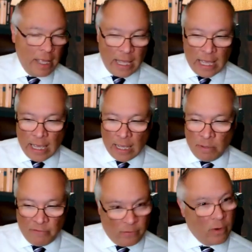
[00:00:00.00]
And
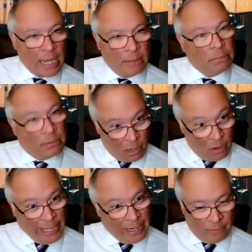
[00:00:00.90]
before I throw
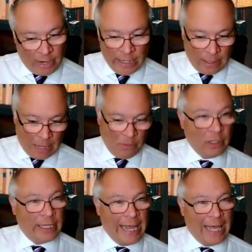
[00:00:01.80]
it, right, I'm
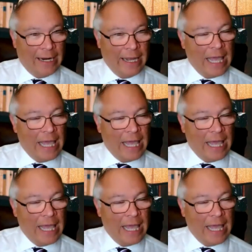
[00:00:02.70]
looking at it.